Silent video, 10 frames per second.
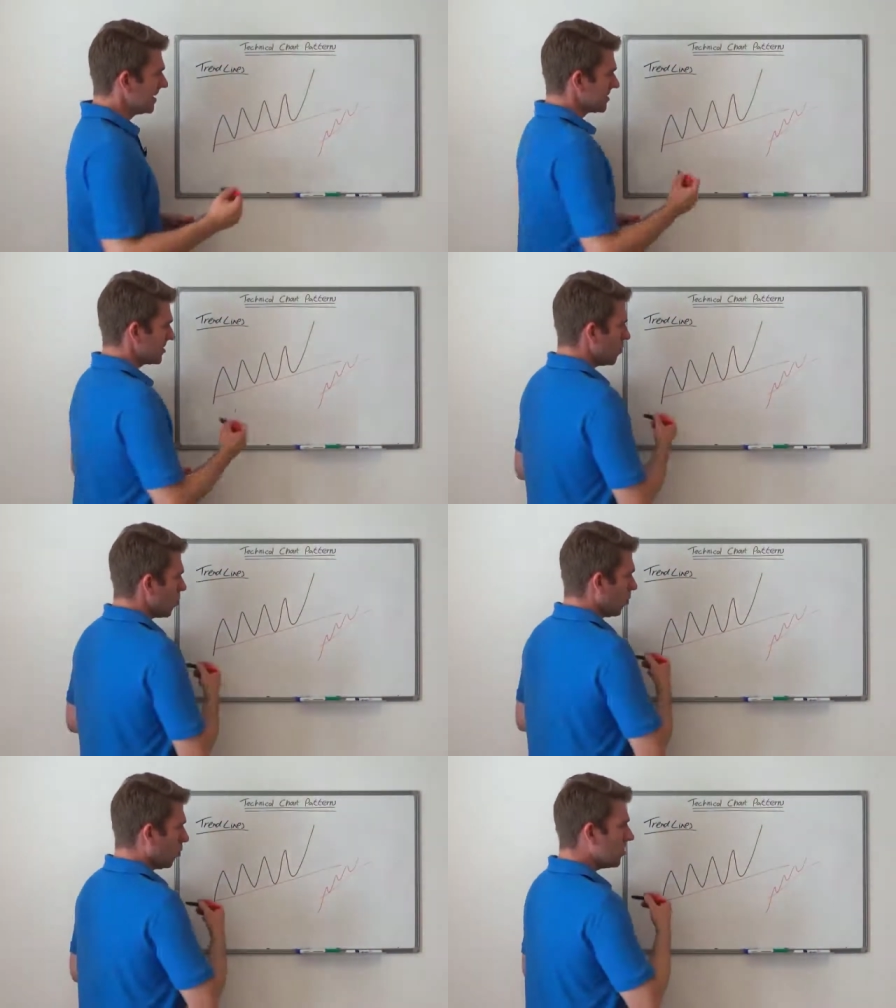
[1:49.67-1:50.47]
So
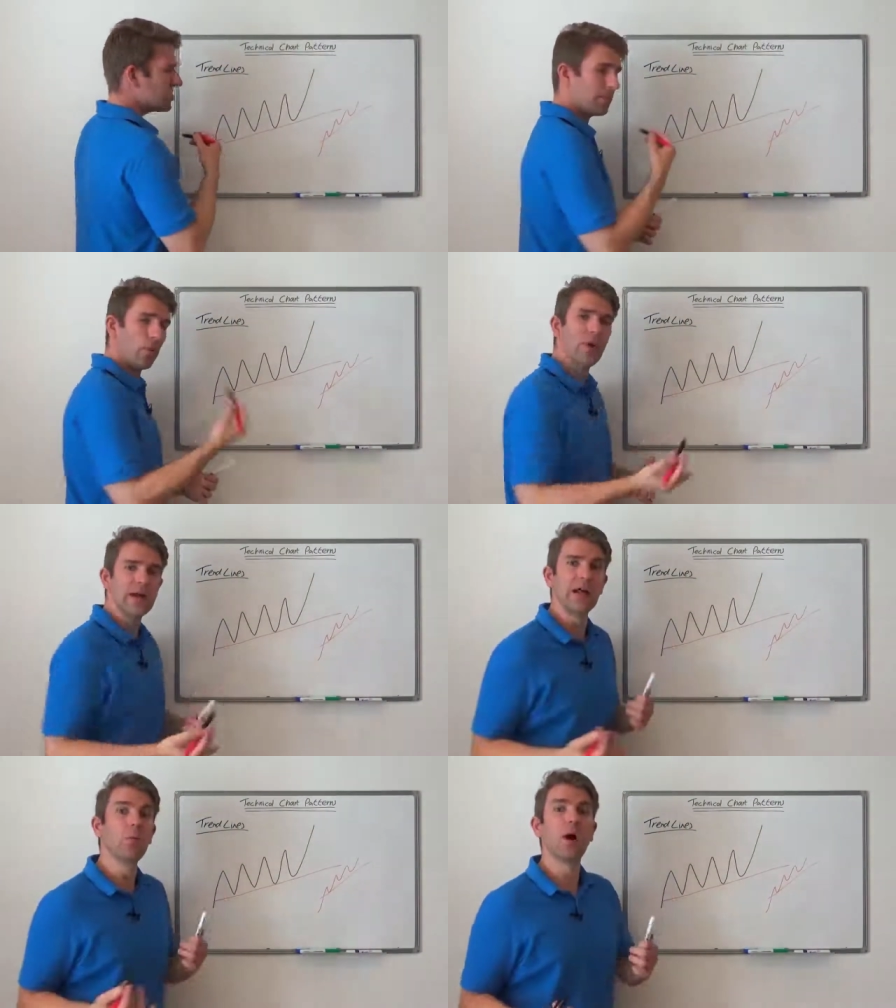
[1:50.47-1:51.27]
what's the point
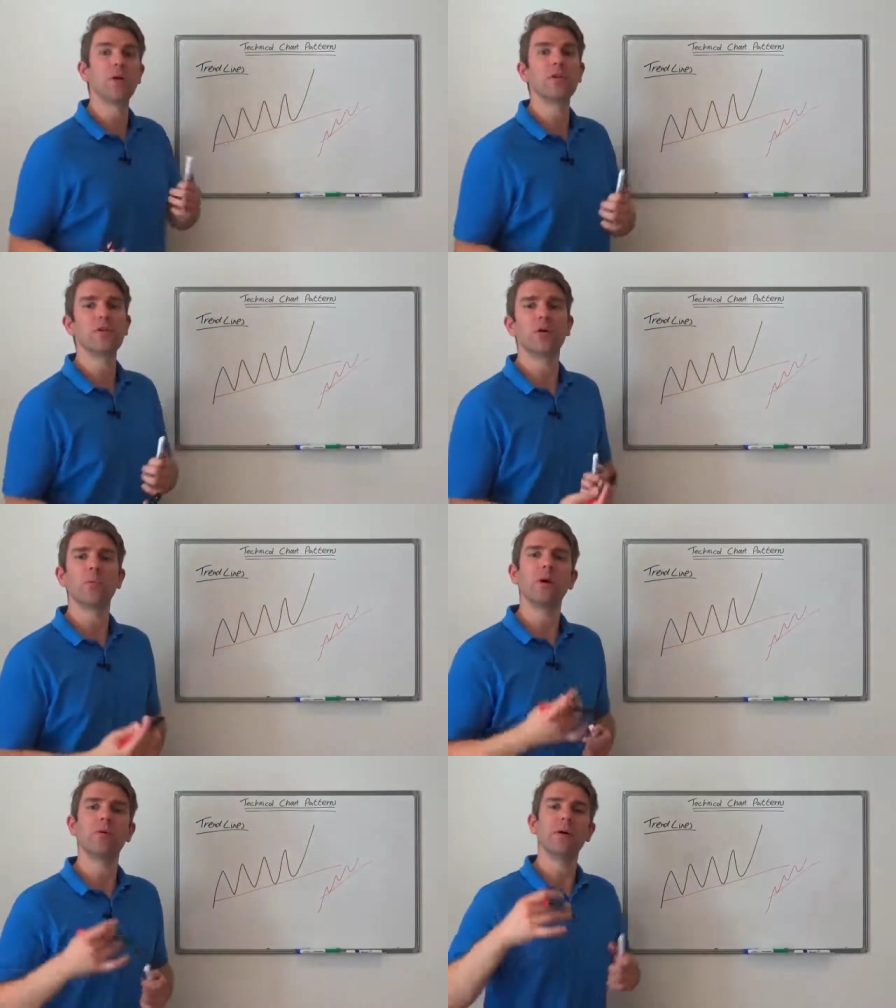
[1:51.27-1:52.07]
in it? Why do we do it?
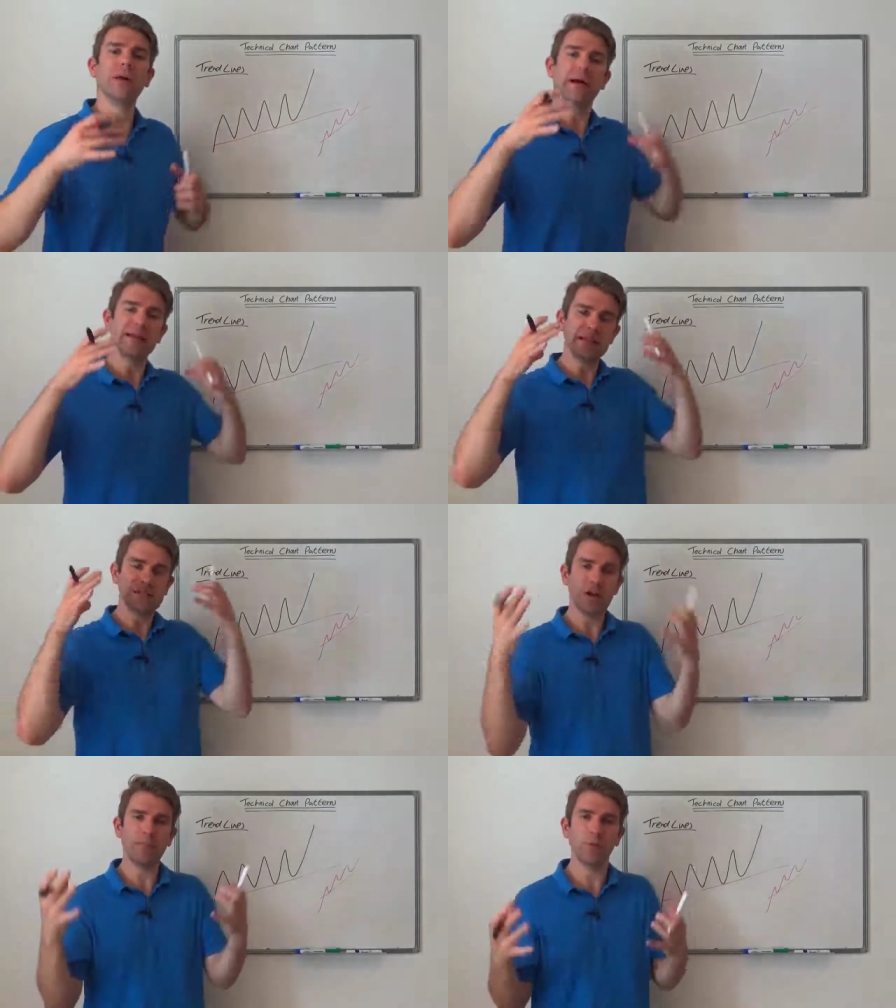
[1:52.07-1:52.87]
Well, there's
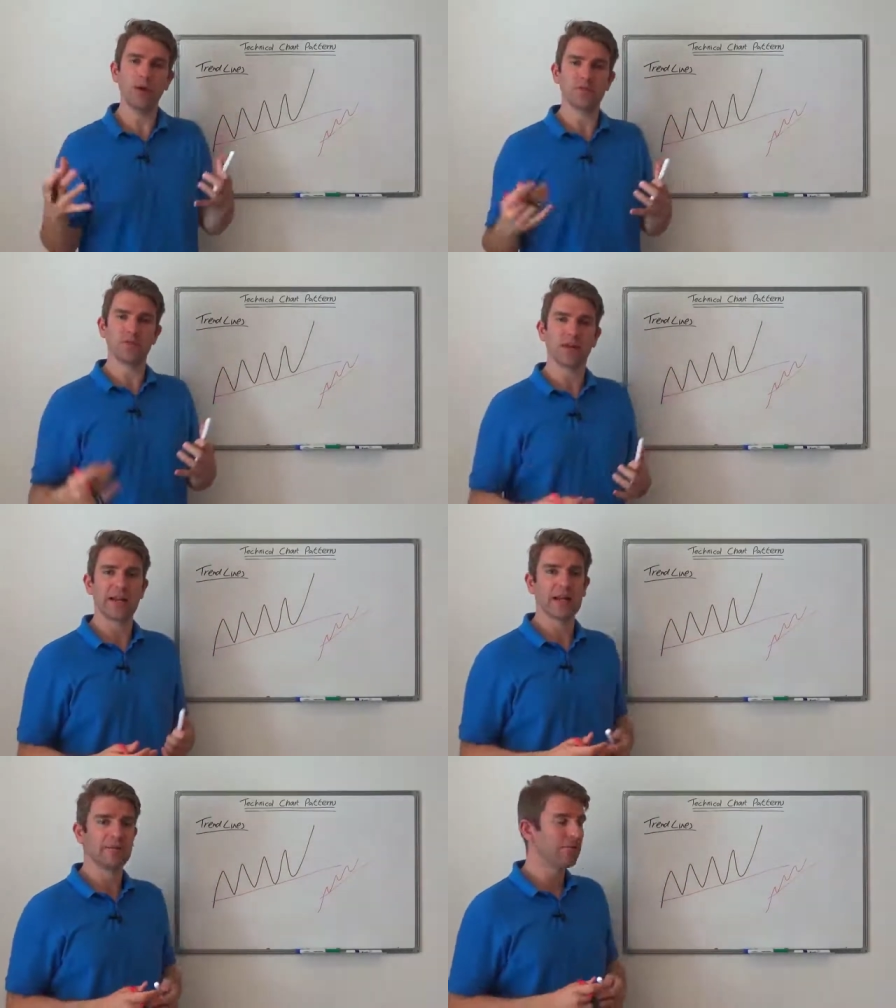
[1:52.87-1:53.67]
a couple of ways of looking at it.